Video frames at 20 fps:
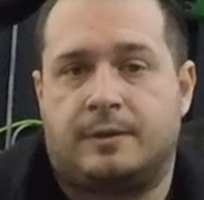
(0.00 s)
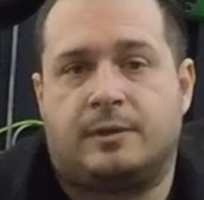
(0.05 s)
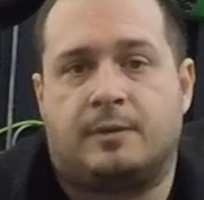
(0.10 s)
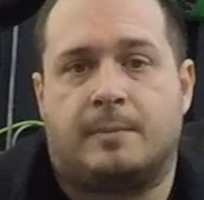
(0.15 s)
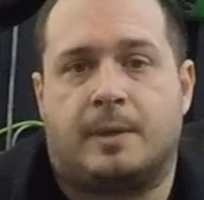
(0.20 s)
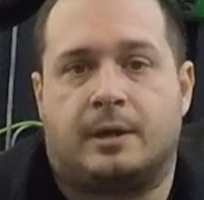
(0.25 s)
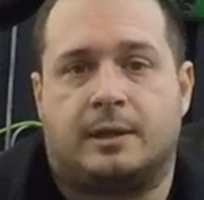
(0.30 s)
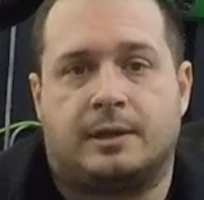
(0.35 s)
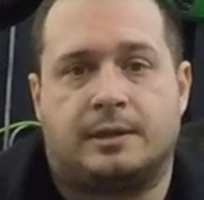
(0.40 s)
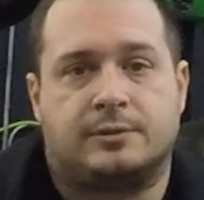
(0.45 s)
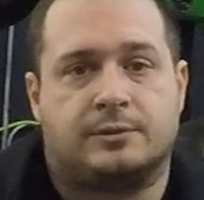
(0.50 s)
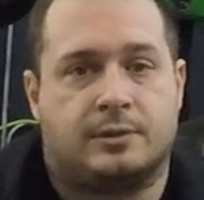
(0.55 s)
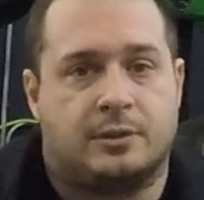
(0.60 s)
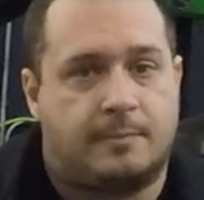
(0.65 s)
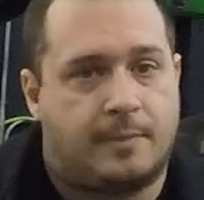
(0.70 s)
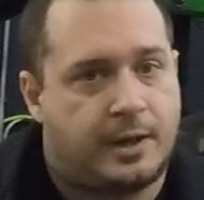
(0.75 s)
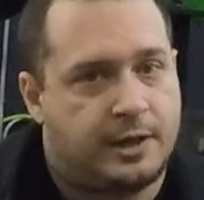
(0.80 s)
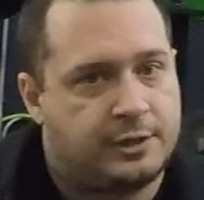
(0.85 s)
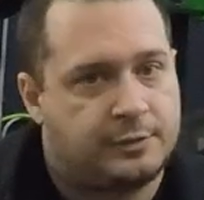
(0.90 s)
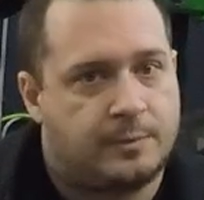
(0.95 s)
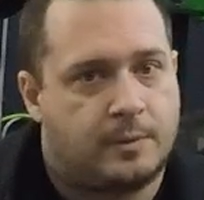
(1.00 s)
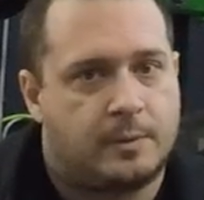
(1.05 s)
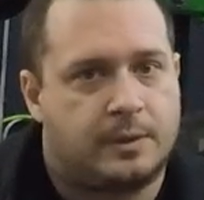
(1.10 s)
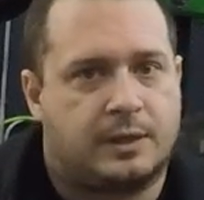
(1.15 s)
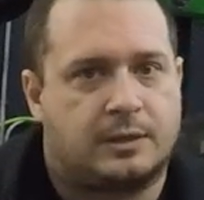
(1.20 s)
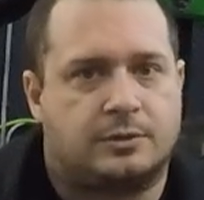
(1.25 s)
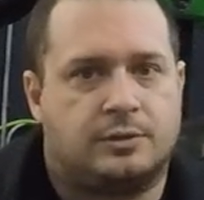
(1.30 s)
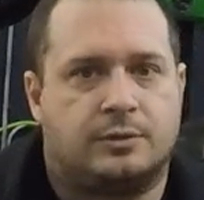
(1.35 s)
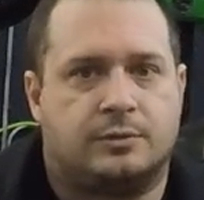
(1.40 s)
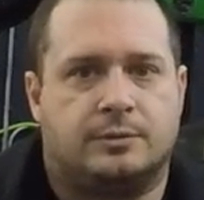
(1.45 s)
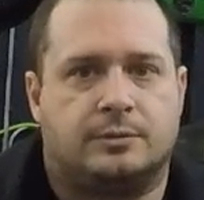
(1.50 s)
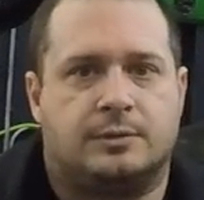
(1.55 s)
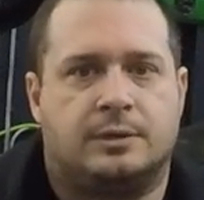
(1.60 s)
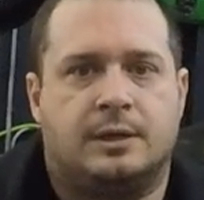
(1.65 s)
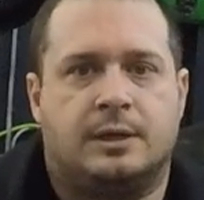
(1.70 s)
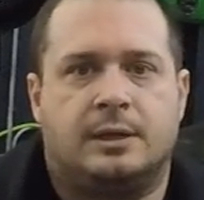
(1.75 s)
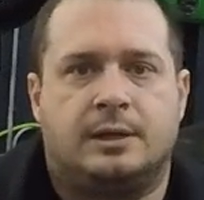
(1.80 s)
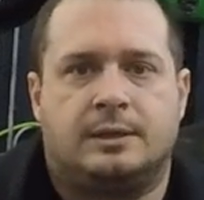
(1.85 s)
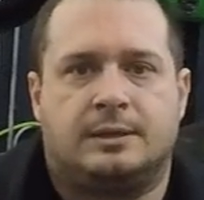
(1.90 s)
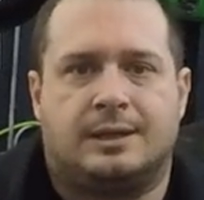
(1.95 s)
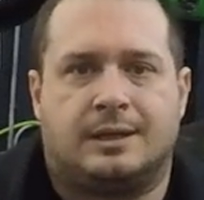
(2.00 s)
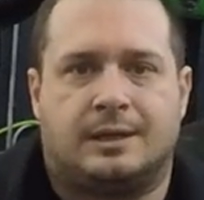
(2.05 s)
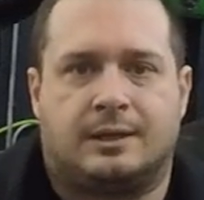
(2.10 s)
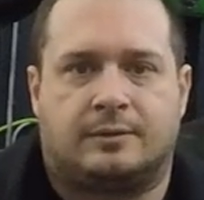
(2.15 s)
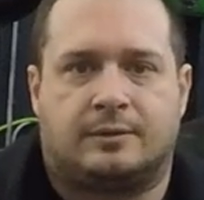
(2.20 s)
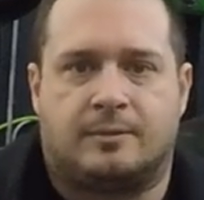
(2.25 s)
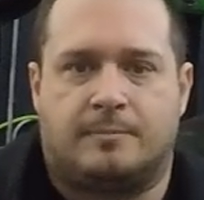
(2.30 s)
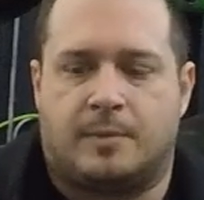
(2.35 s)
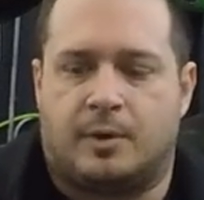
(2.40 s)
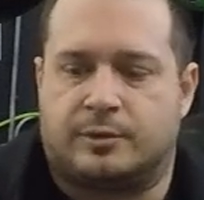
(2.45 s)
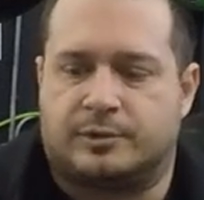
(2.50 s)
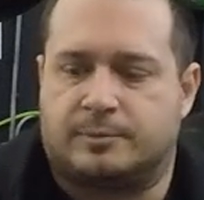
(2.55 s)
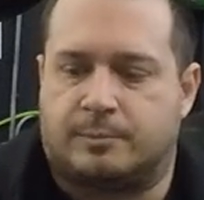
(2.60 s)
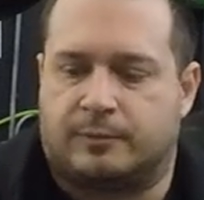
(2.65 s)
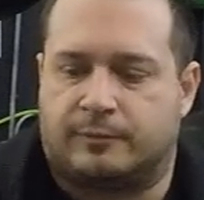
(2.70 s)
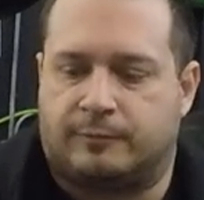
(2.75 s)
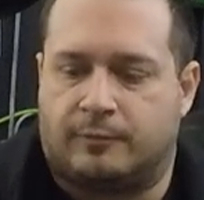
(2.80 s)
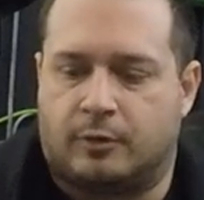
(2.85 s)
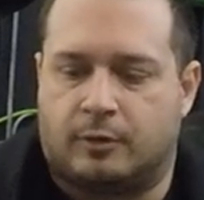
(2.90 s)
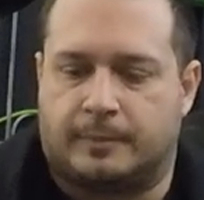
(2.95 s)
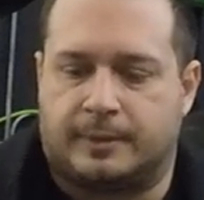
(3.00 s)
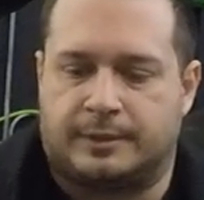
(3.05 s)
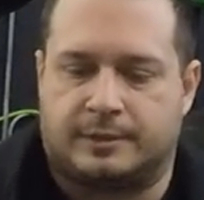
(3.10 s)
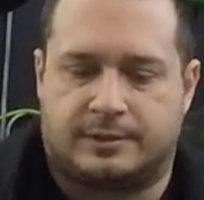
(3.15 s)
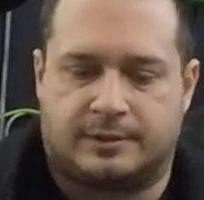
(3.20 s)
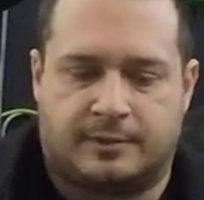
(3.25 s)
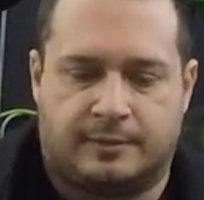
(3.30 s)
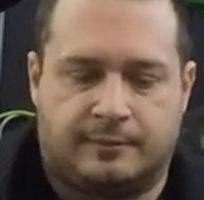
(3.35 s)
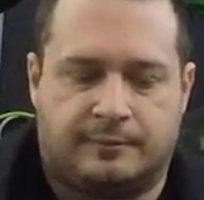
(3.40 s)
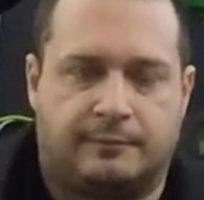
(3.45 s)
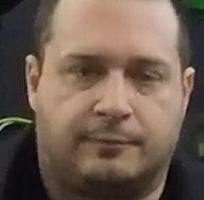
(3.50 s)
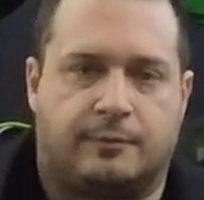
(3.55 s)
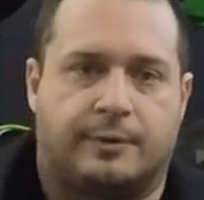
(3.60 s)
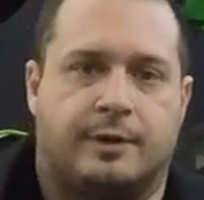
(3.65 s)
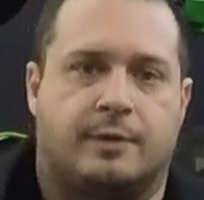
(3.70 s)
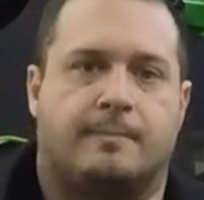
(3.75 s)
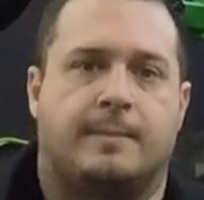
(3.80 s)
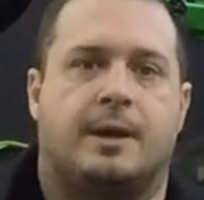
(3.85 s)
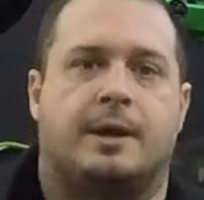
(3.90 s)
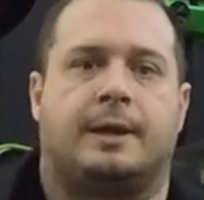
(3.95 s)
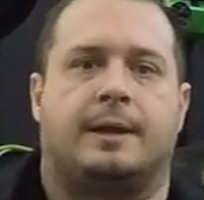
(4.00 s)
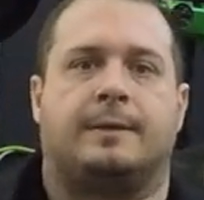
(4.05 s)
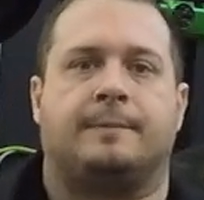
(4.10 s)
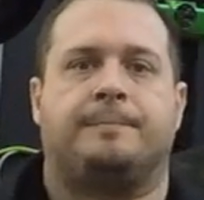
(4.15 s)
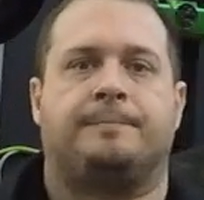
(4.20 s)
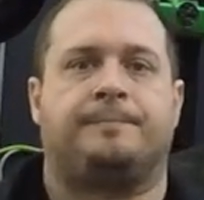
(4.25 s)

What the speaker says: the money, so you might as well get tuned to get the most performance for your money.